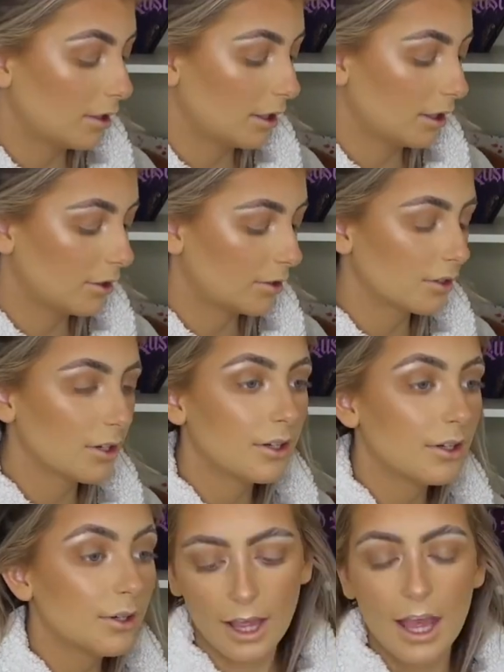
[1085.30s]
like
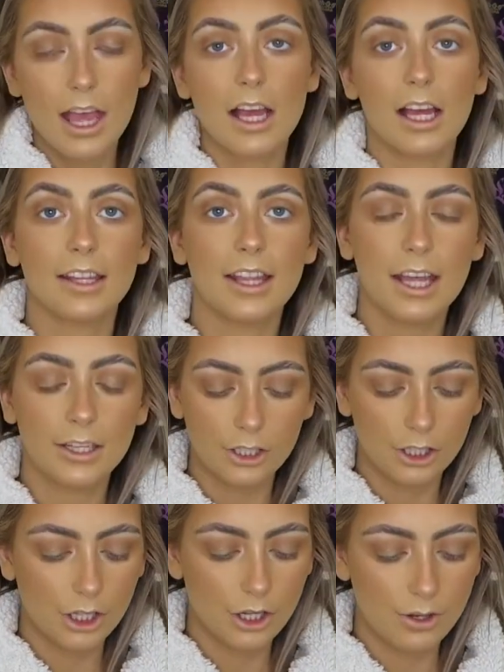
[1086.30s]
so. I then
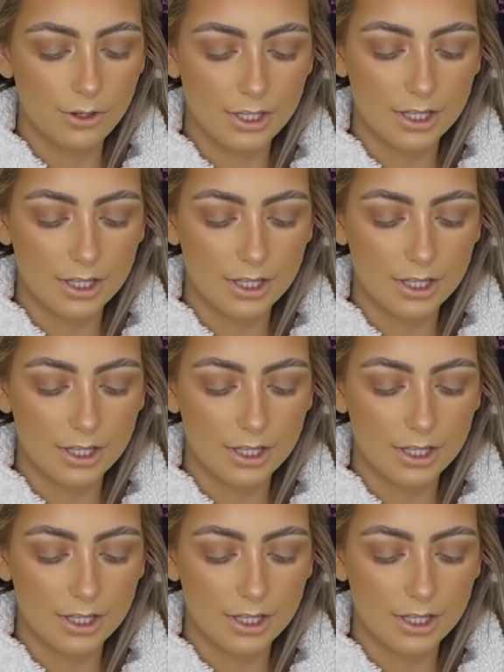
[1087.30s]
use